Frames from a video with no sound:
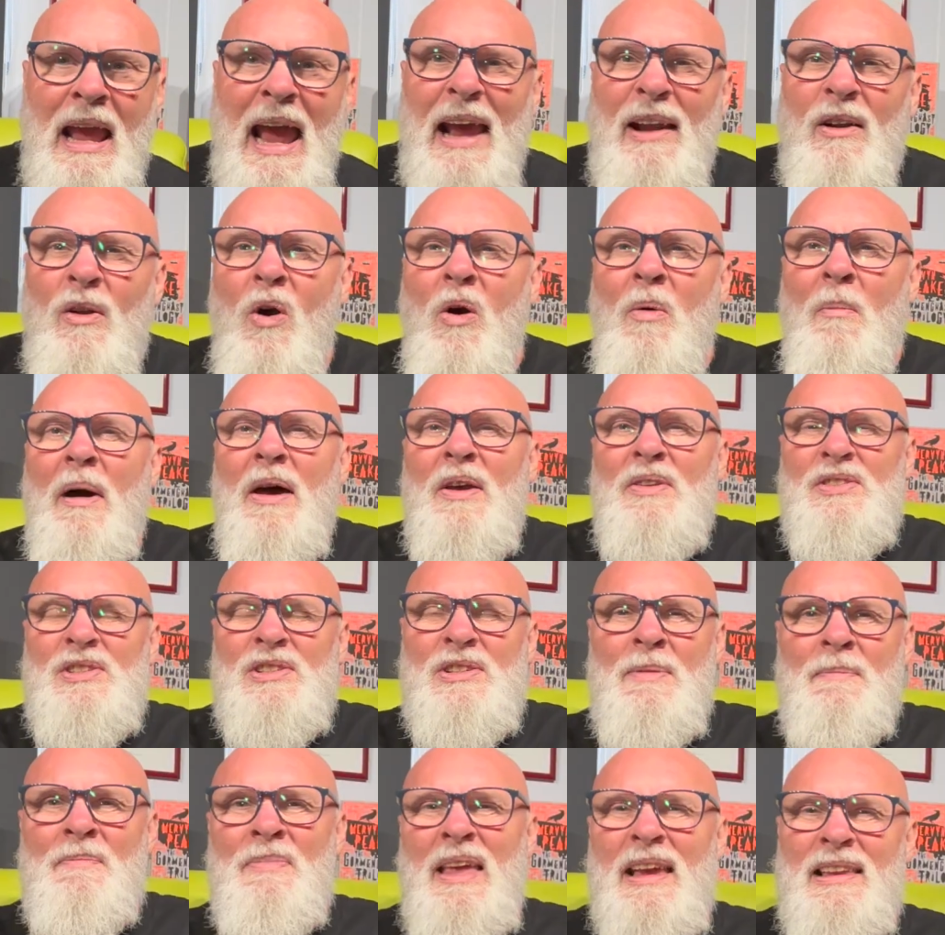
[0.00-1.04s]
and almost
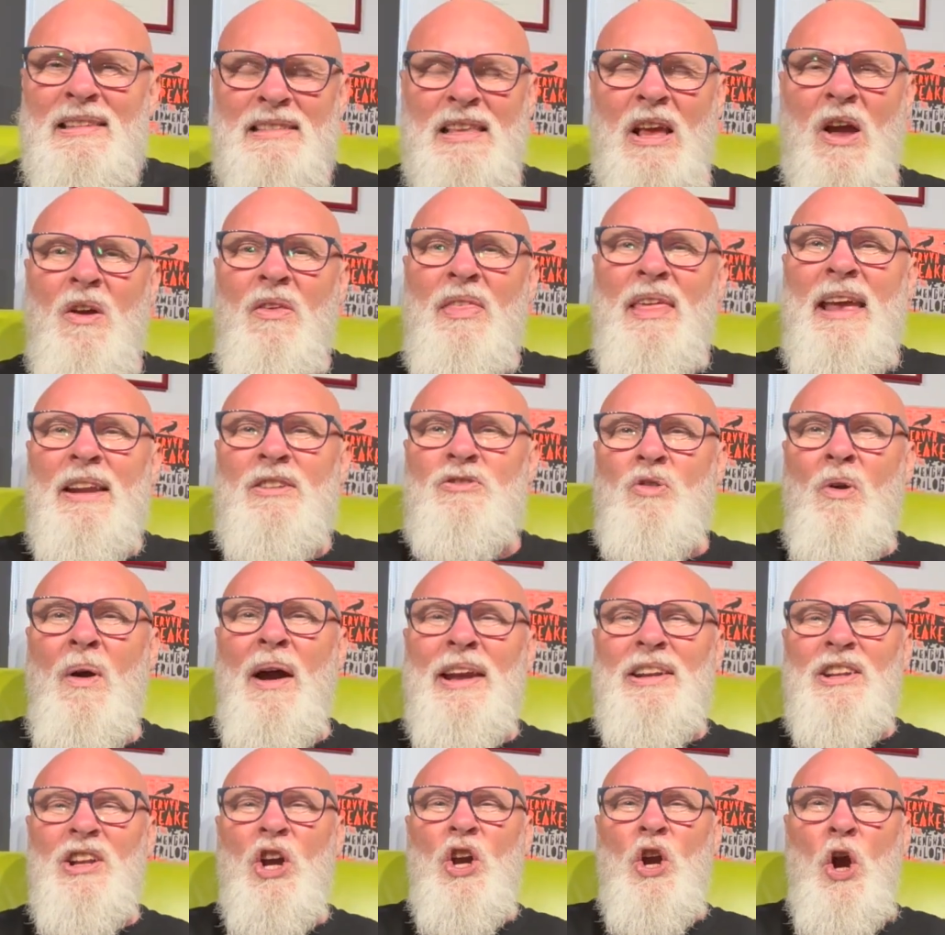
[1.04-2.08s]
as though they're
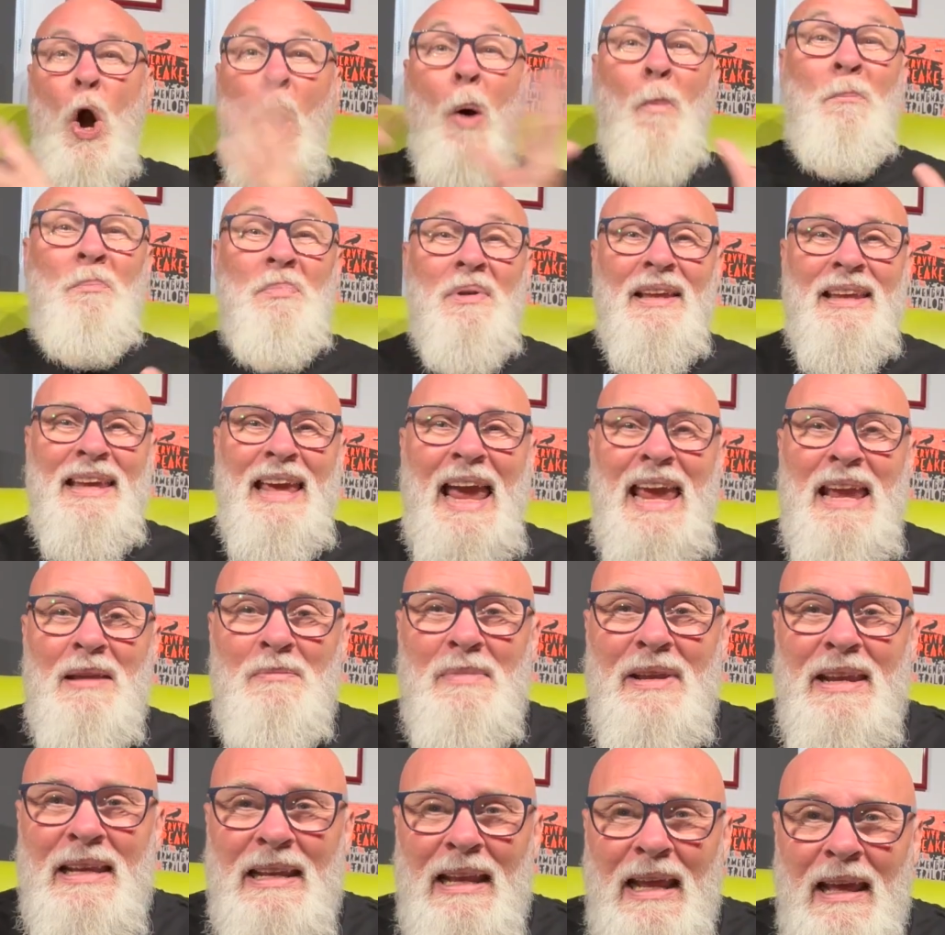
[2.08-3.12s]
trying to complicate
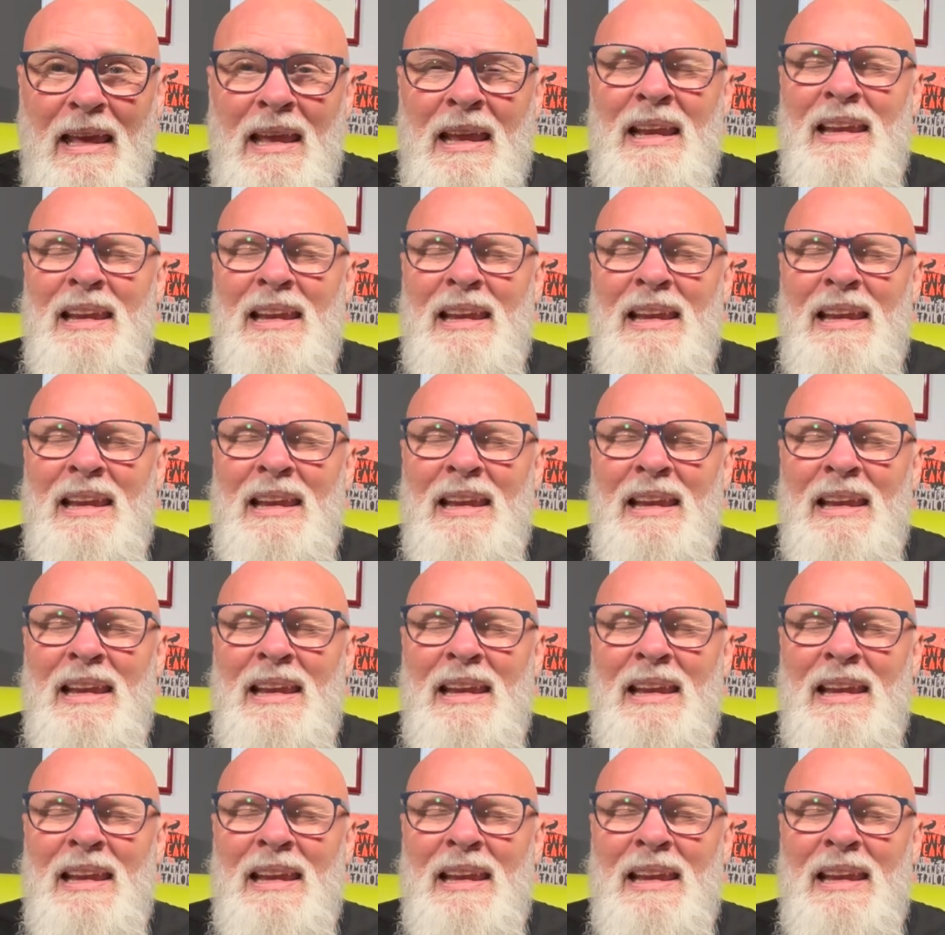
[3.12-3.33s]
meaning.